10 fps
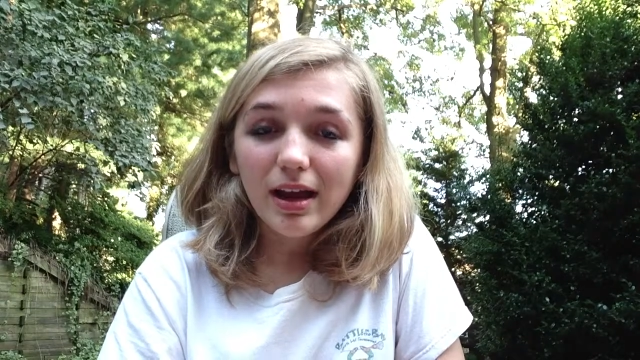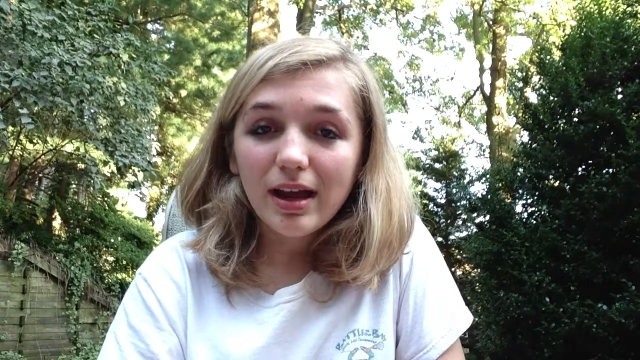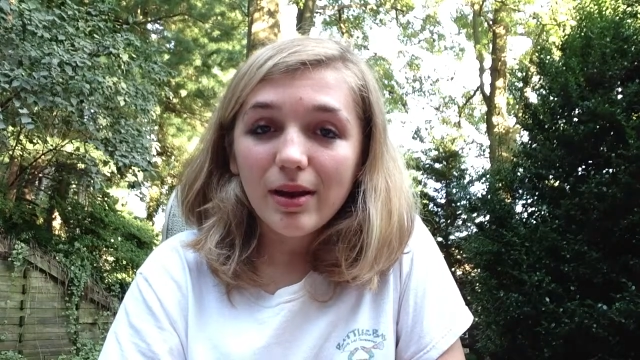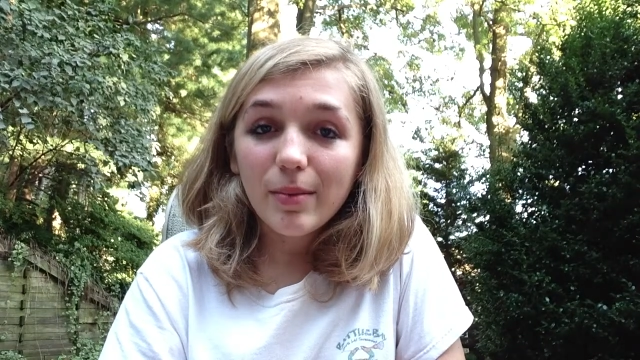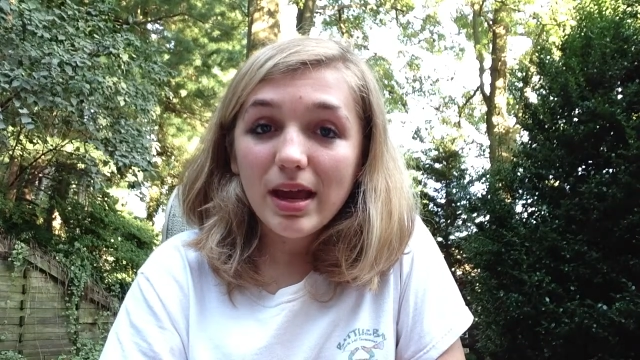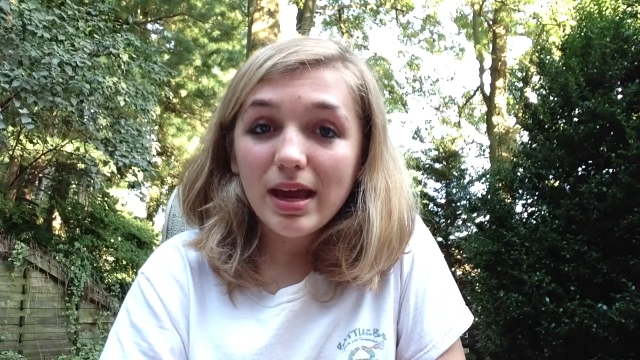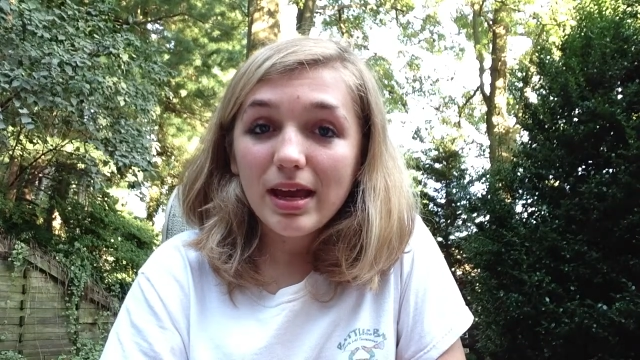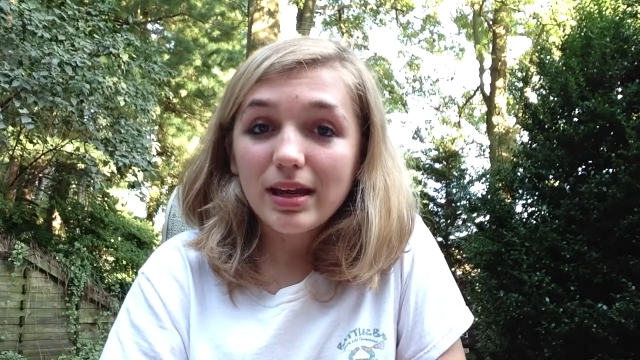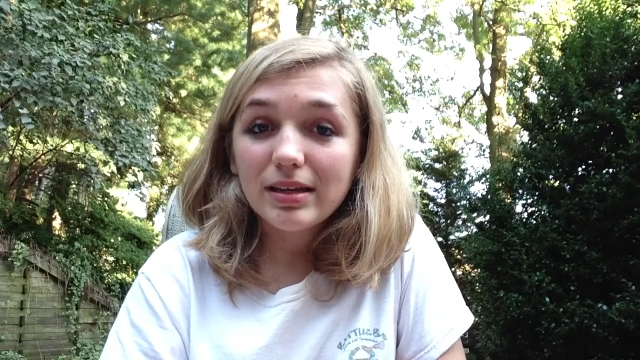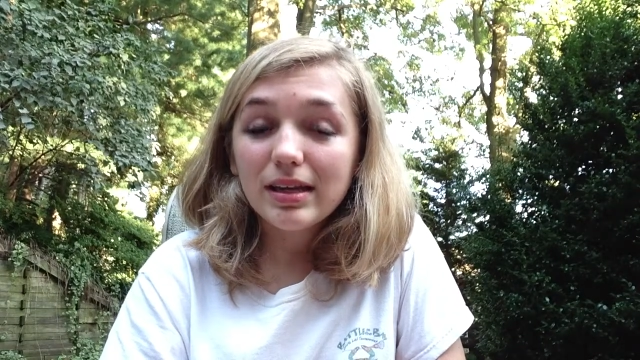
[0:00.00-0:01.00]

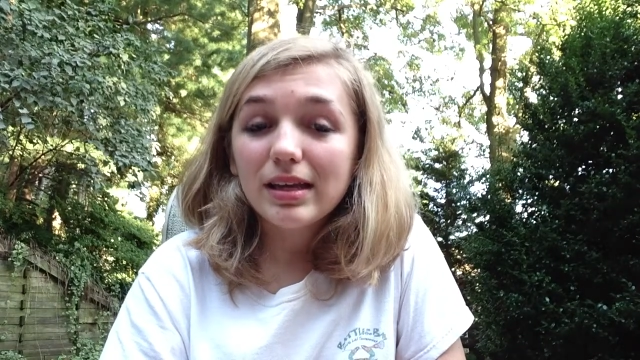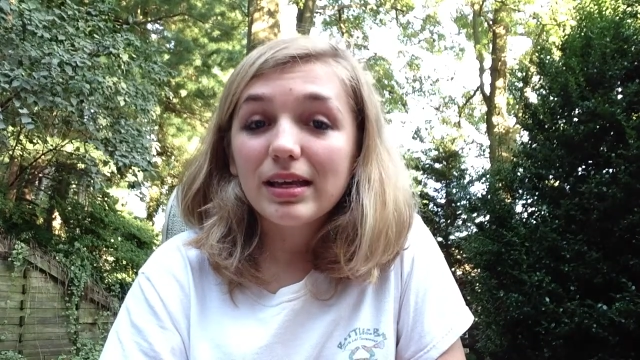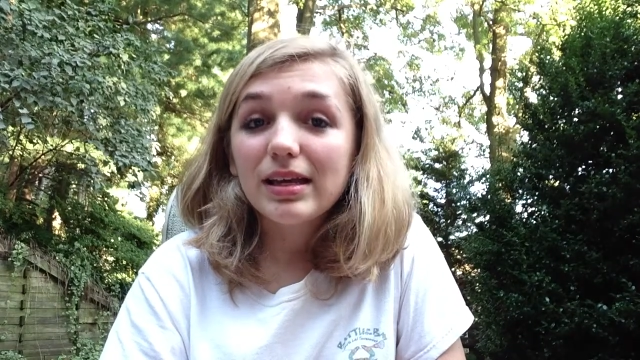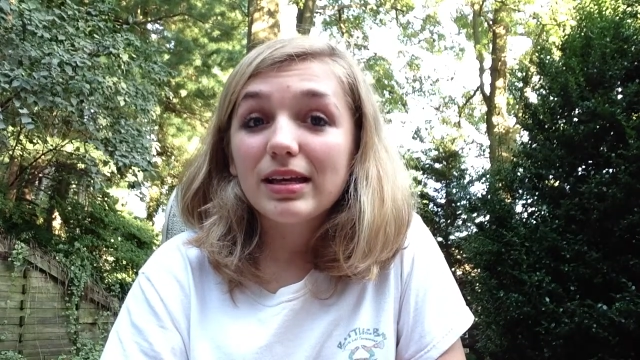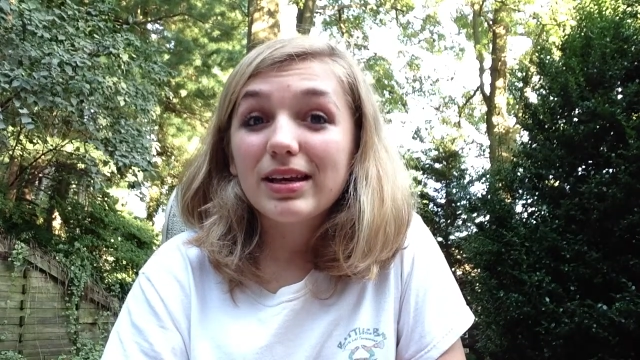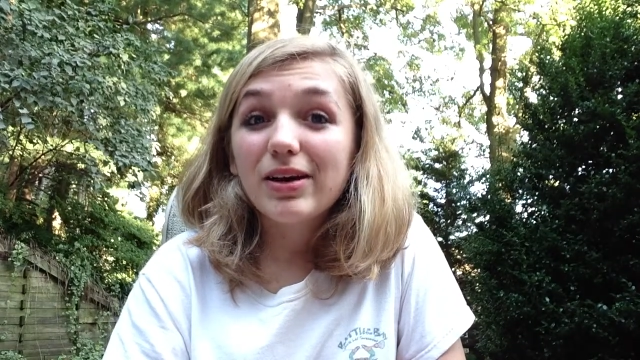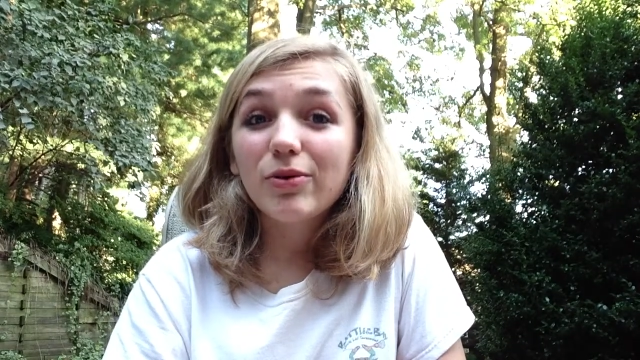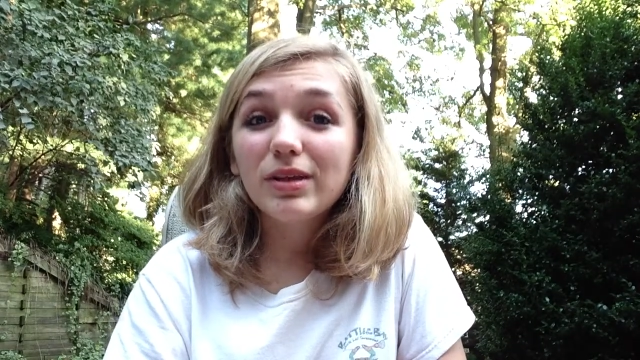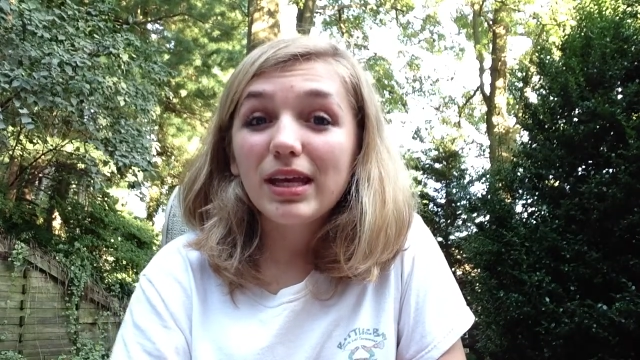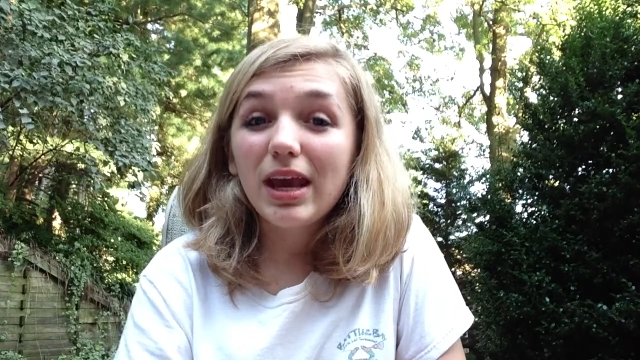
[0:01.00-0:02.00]
and
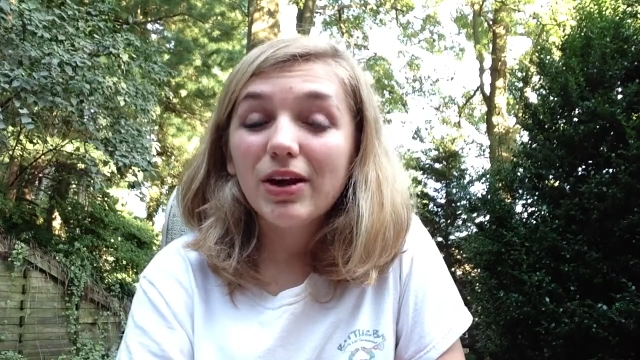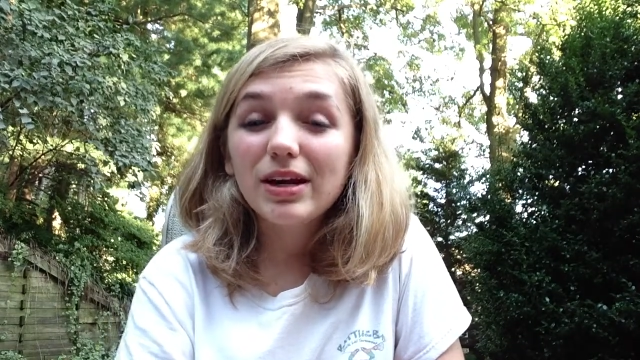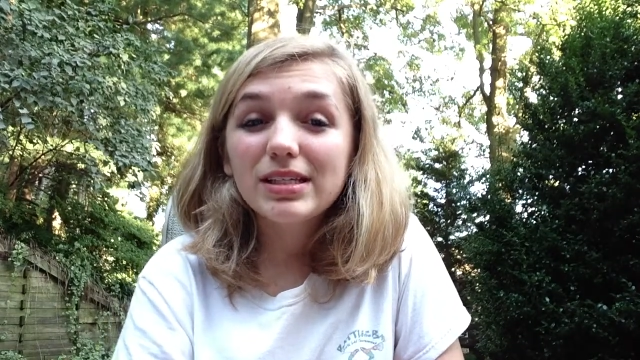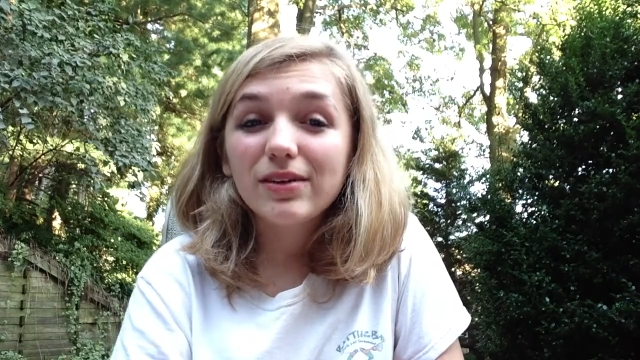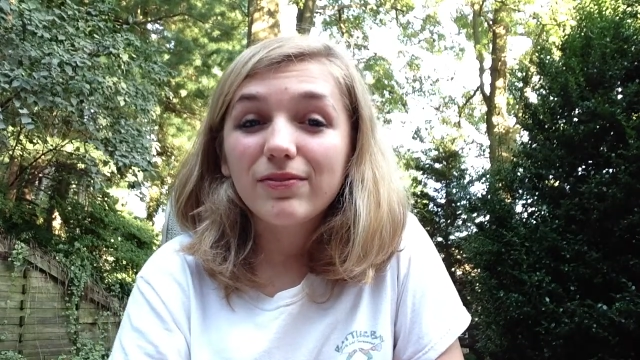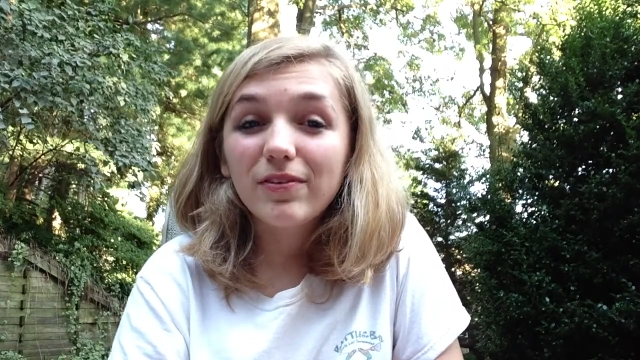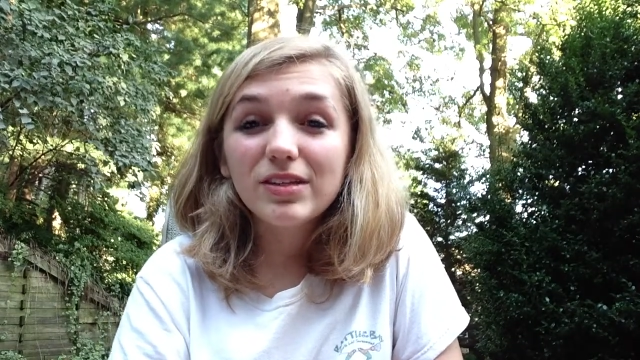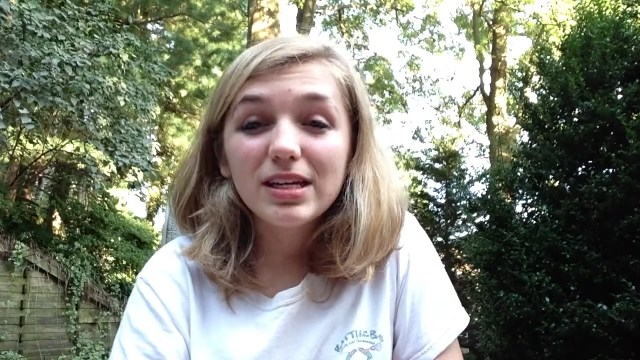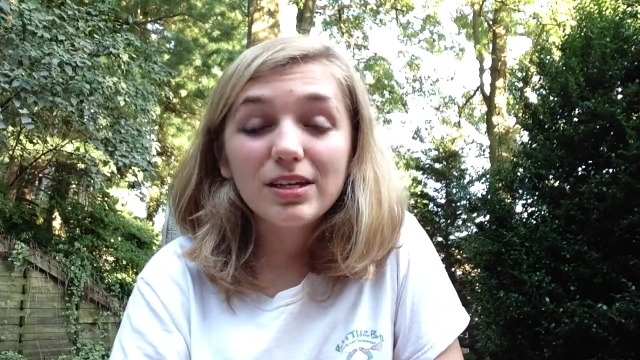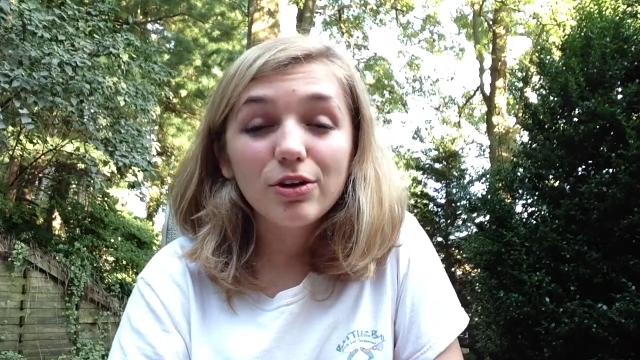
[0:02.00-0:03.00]
only carries a
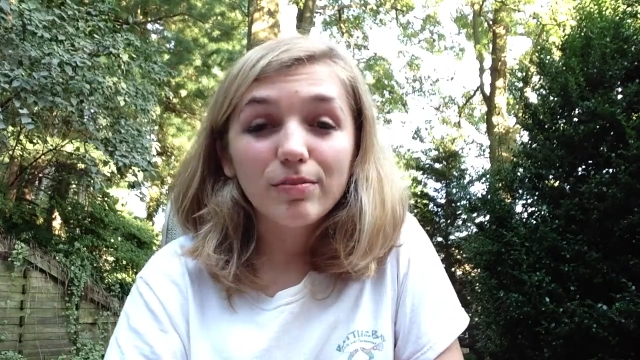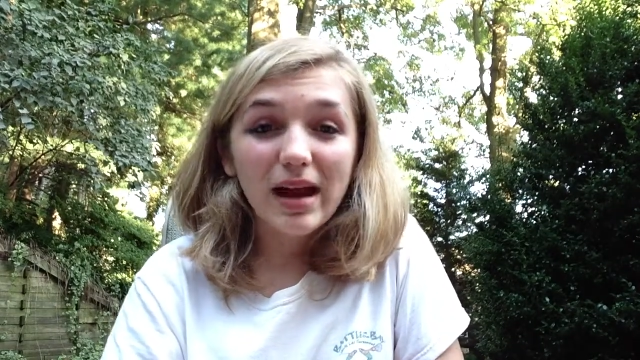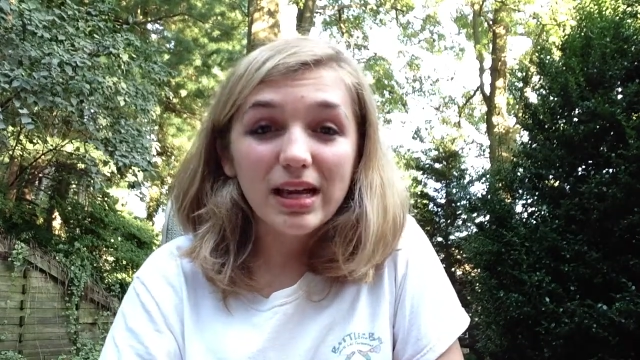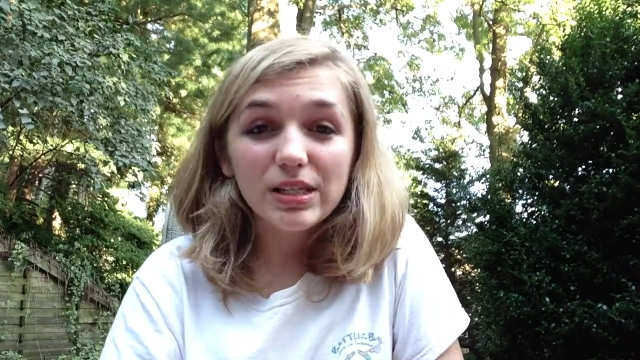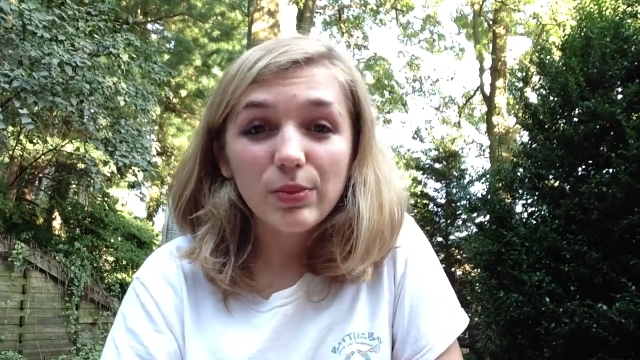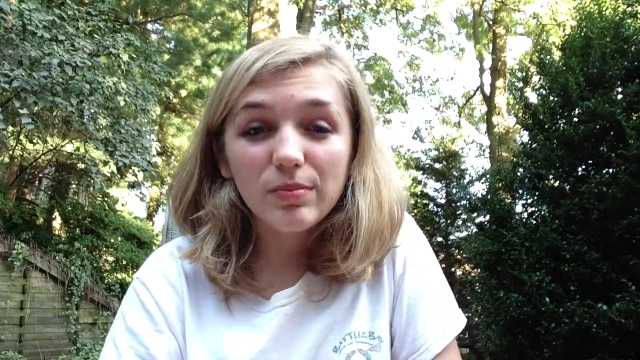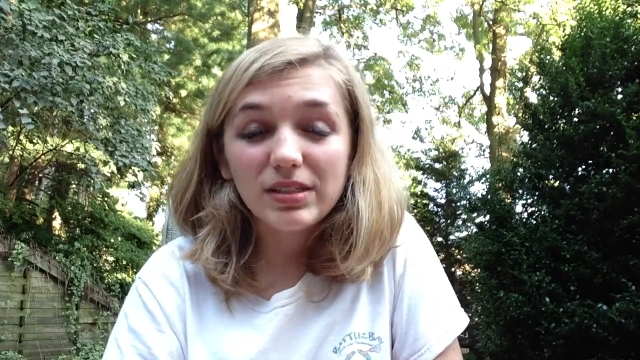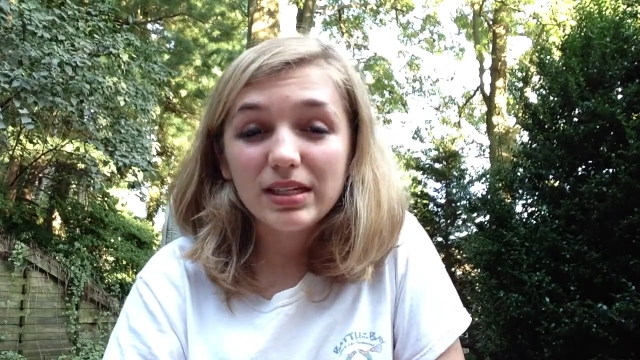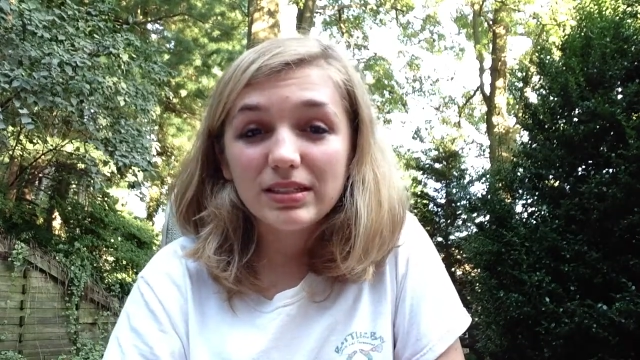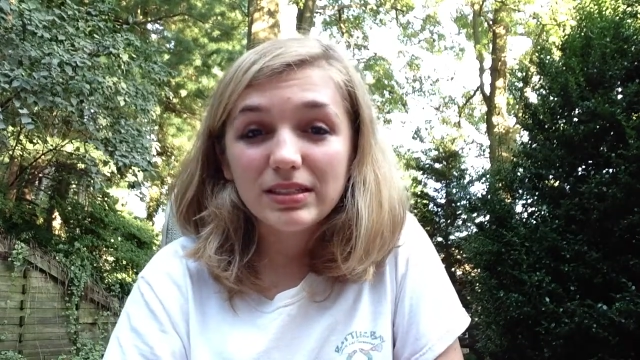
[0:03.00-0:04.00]
15-year maximum
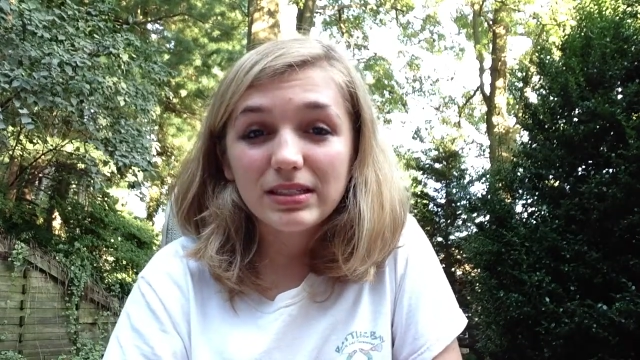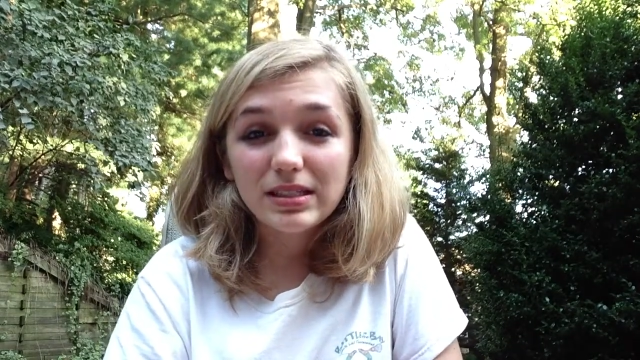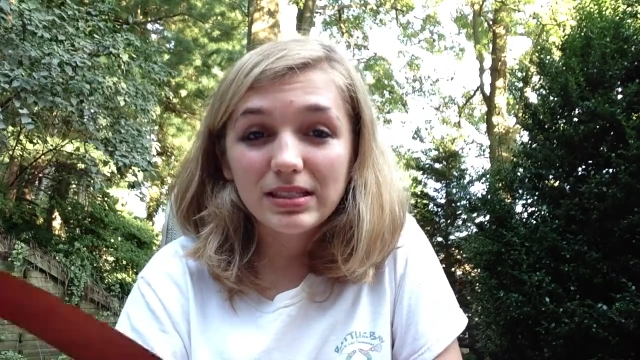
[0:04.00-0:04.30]
sentence in